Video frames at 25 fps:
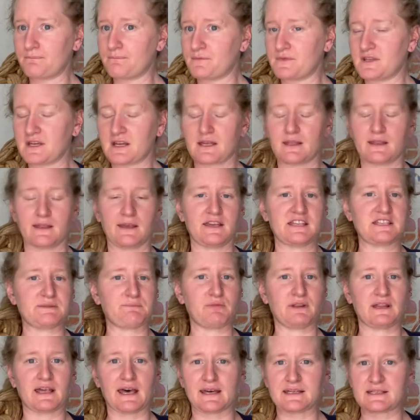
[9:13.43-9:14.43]
The clay is
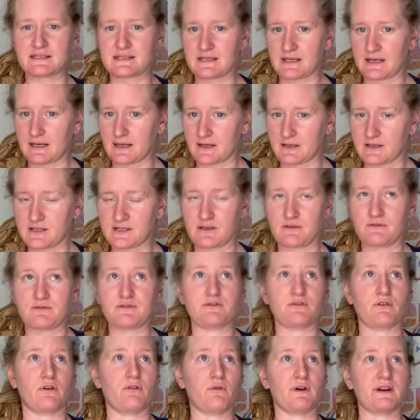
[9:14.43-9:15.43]
plastic, so you
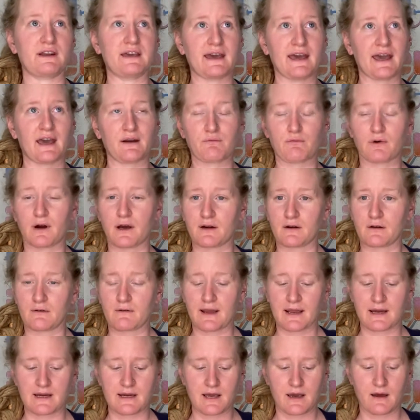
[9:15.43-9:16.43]
don't want to add water
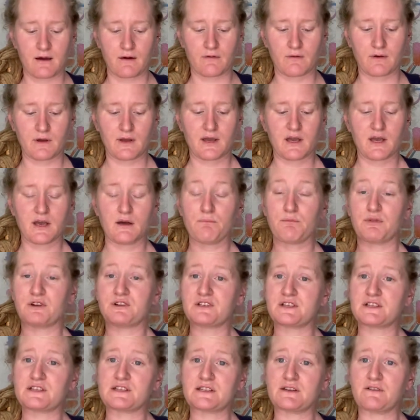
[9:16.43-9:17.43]
right now, but
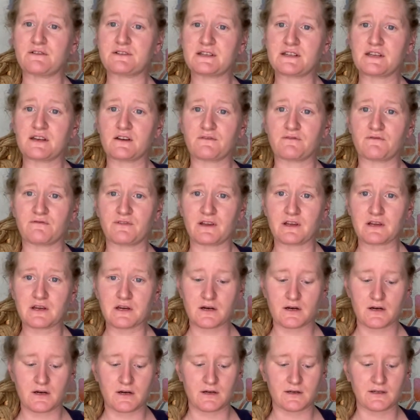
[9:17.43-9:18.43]
just using your
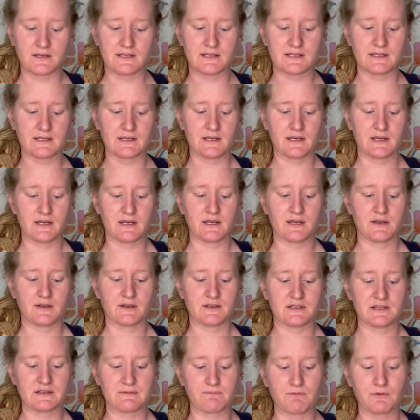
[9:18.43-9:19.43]
fingers,
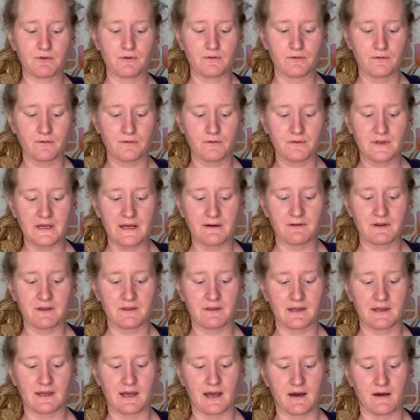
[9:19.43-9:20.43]
smooth
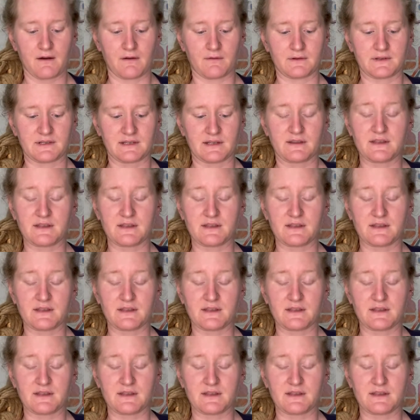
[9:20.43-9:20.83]
everything out.